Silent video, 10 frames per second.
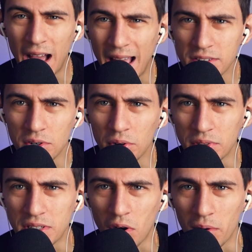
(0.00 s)
ask all
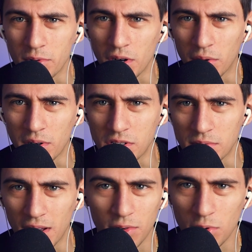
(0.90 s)
these arbitrary questions
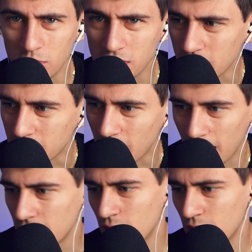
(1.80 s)
about who's this guy?